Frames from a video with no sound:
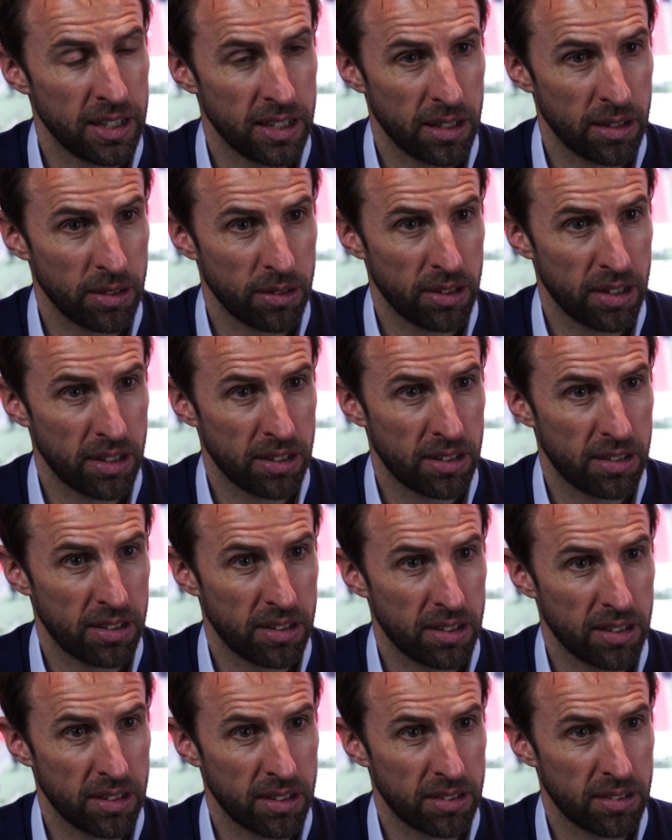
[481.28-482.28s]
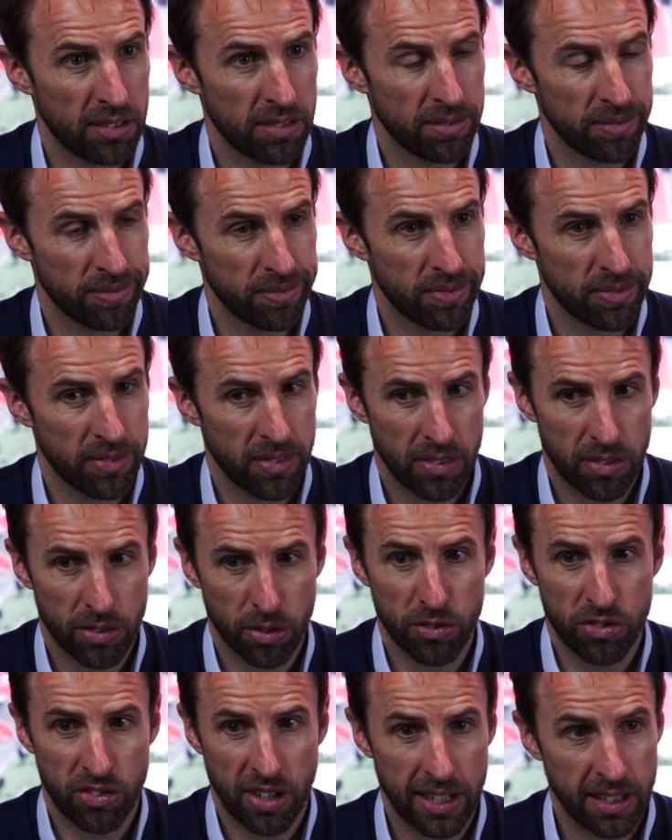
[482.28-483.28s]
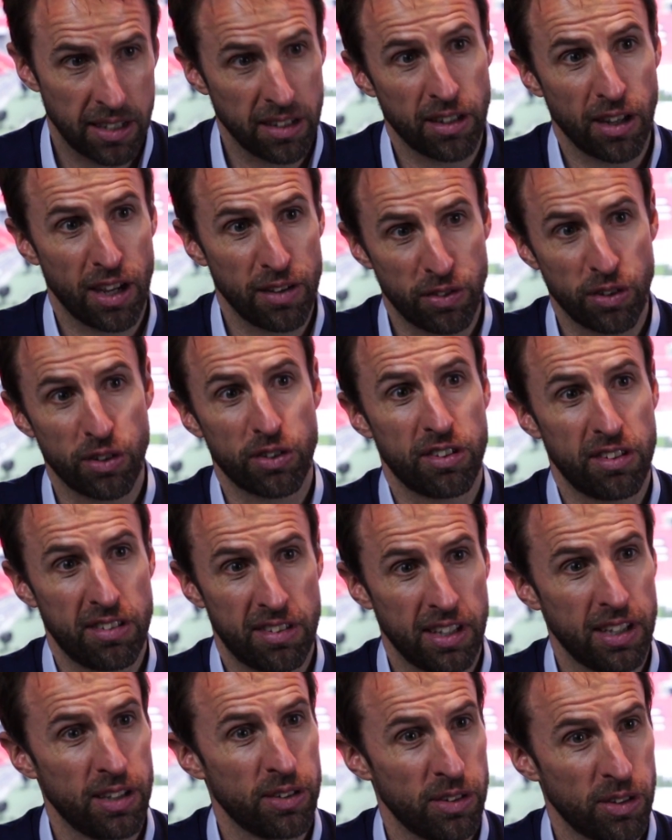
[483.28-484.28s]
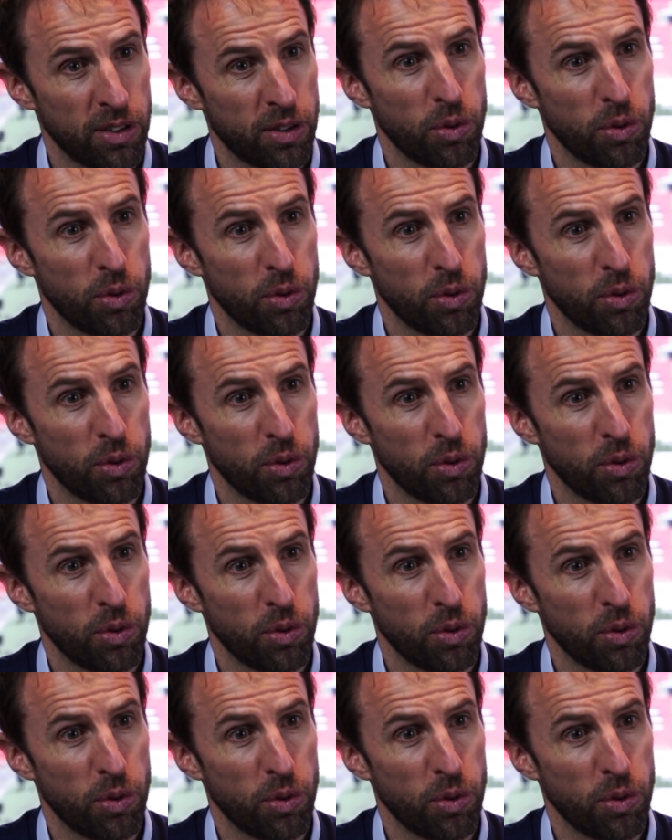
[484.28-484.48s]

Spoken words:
the sort of gender diversity on the